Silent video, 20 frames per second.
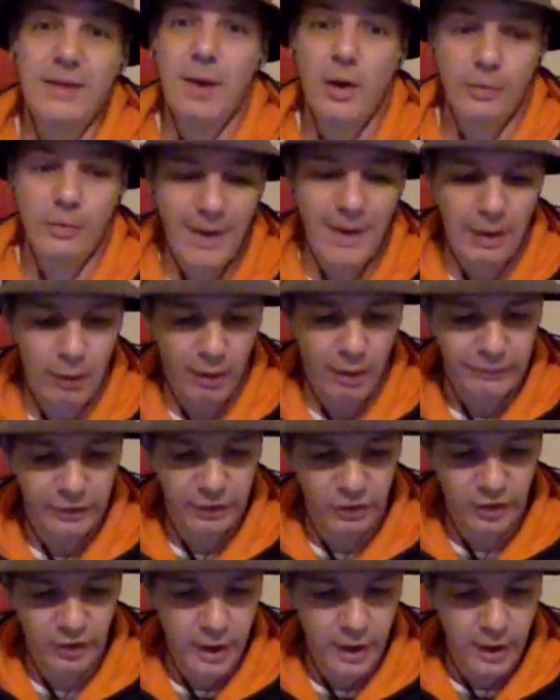Bowden Barrett,
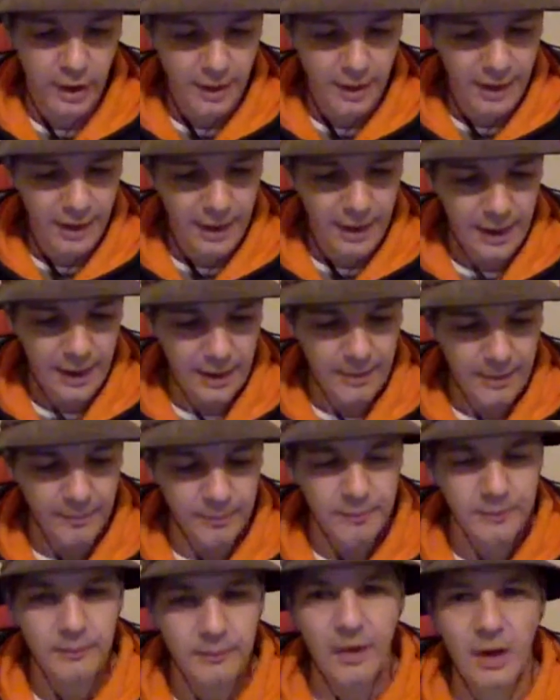obviously. So